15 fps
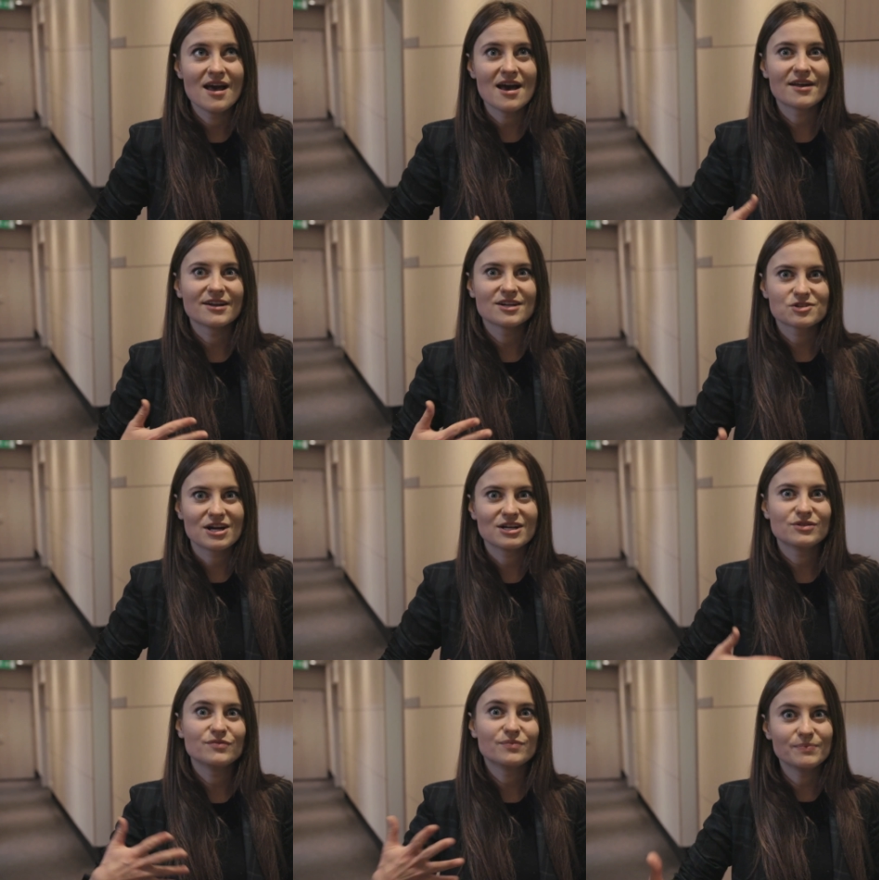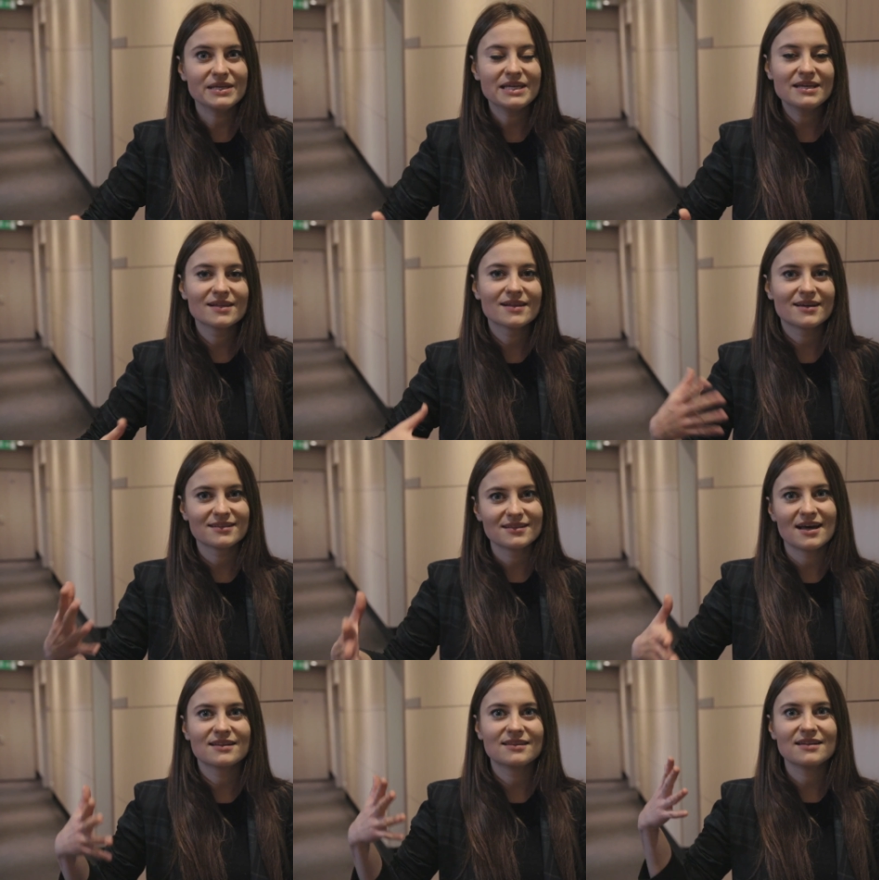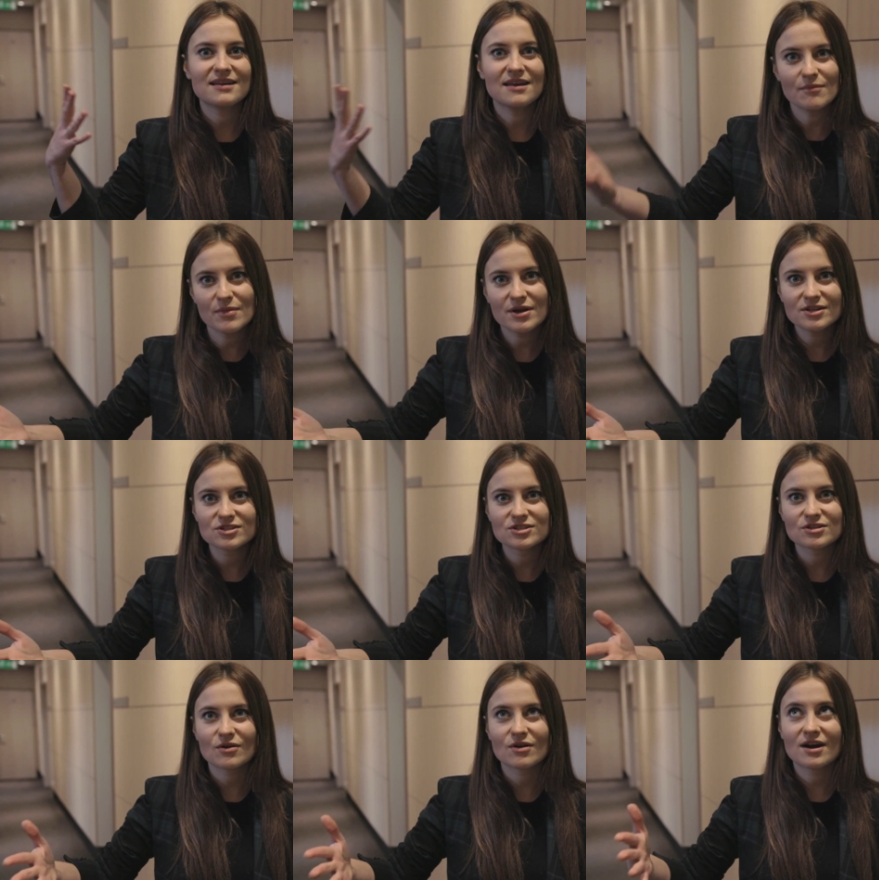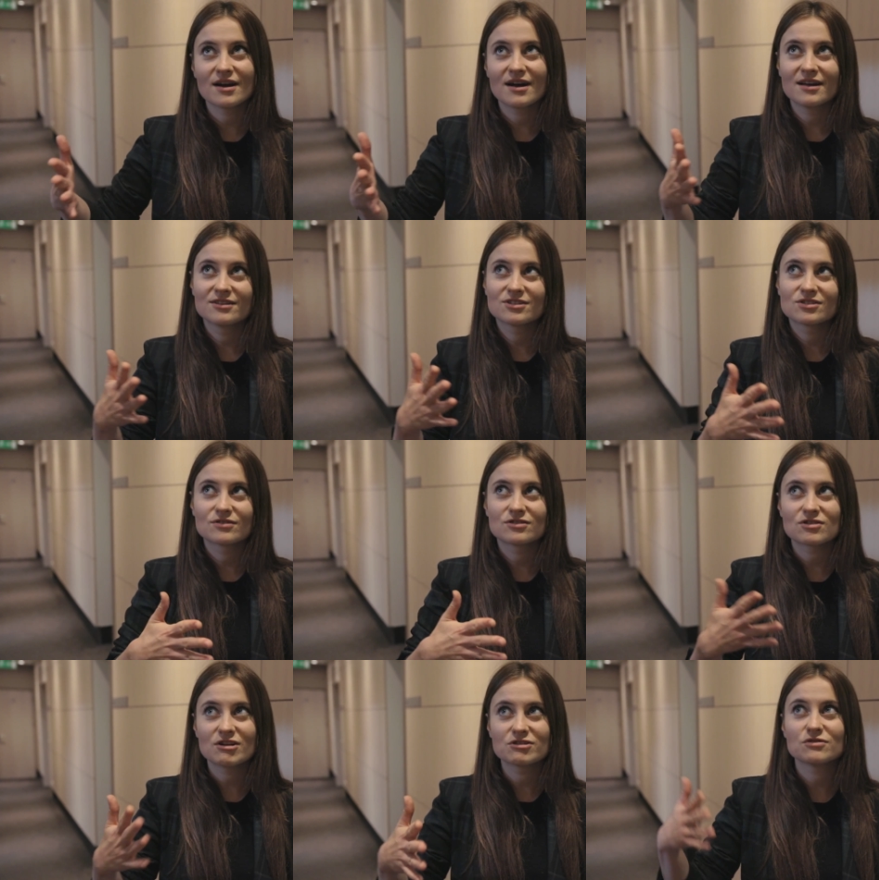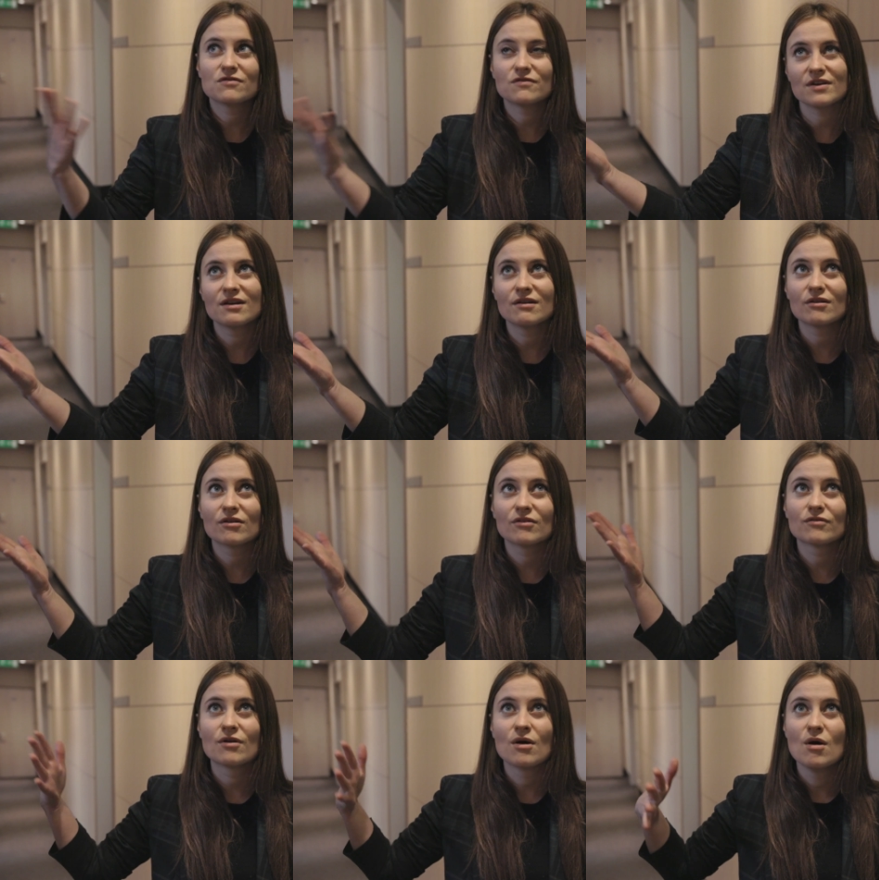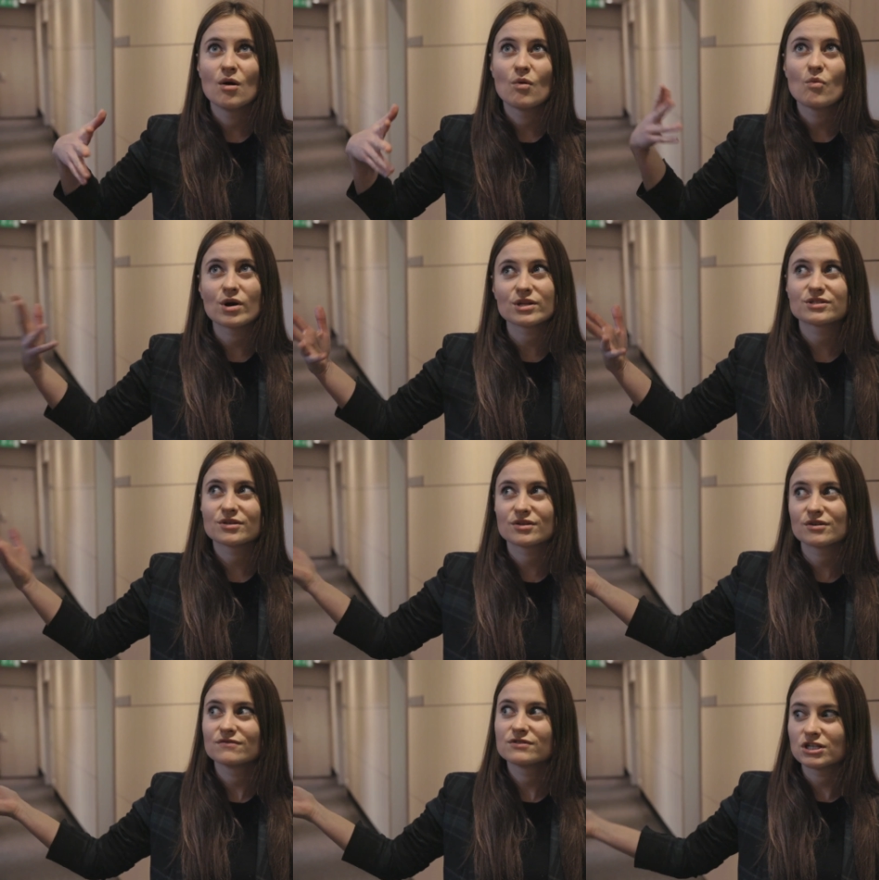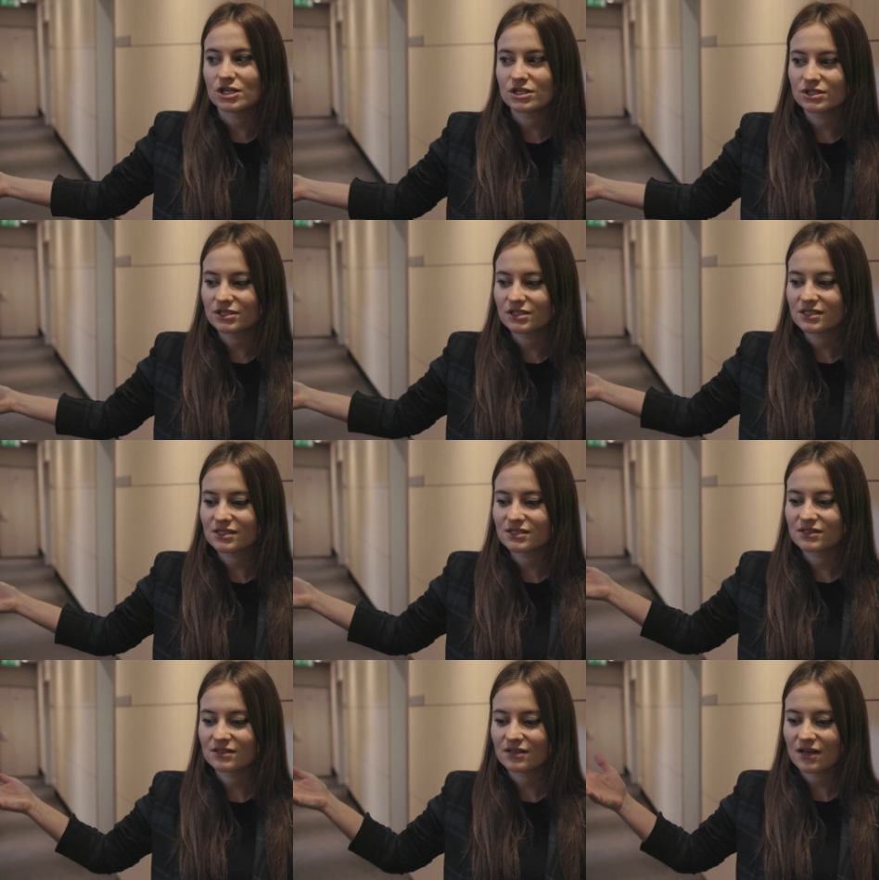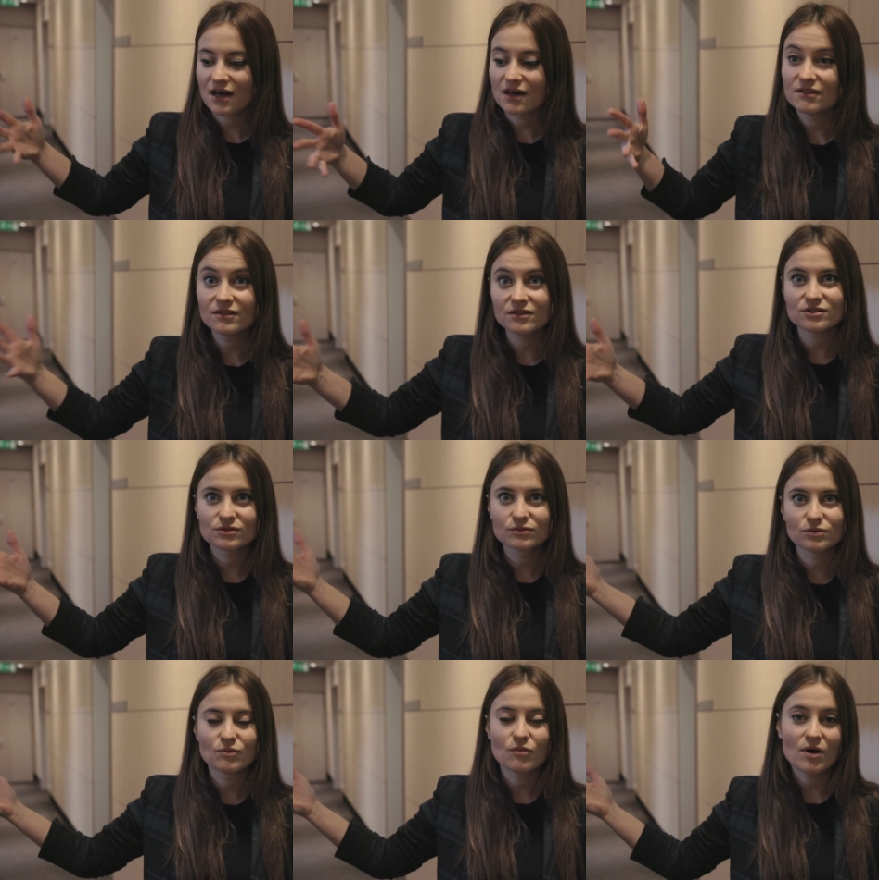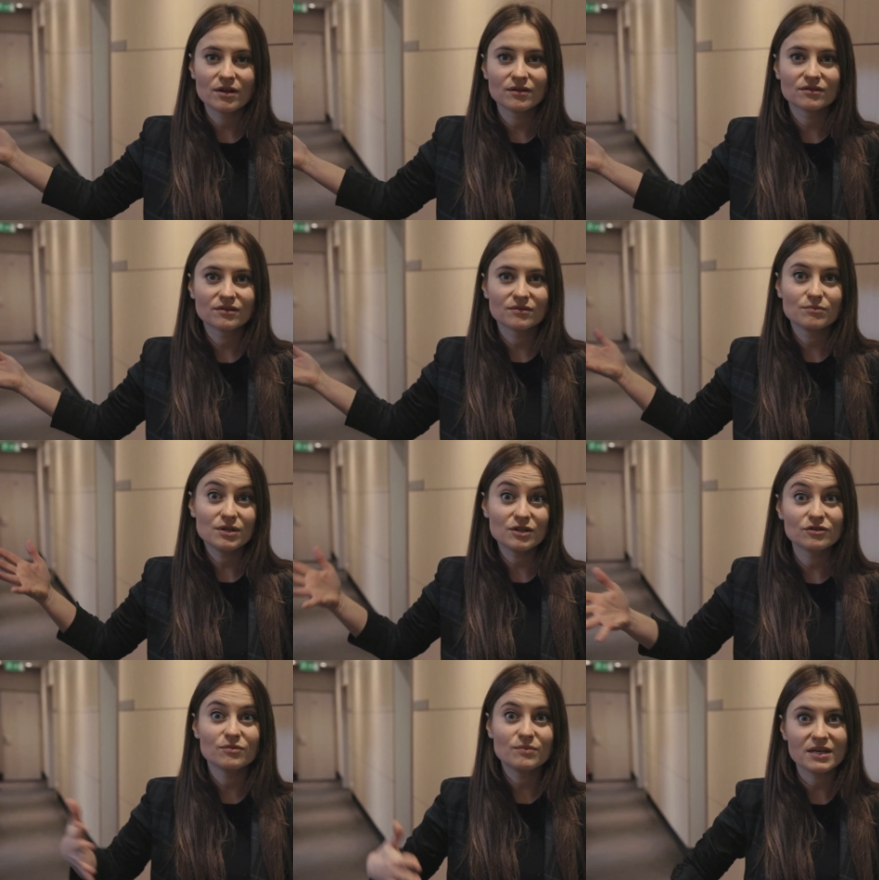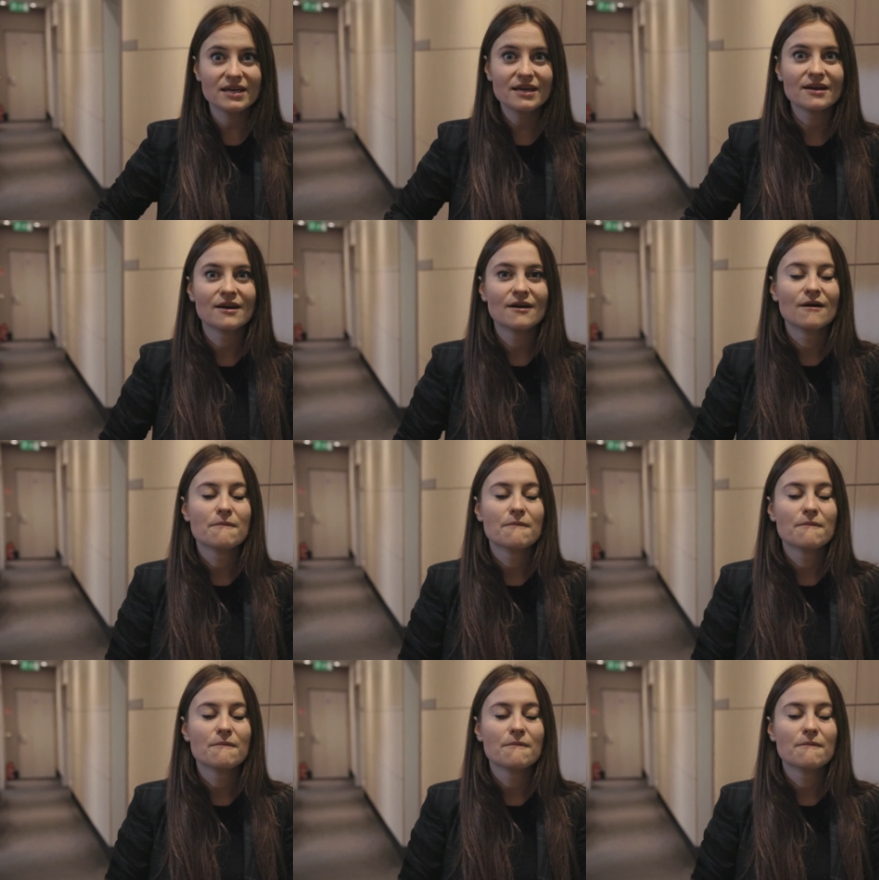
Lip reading: And I tried to be like that image, or I tried to think of what sort of journalist others would want me to be.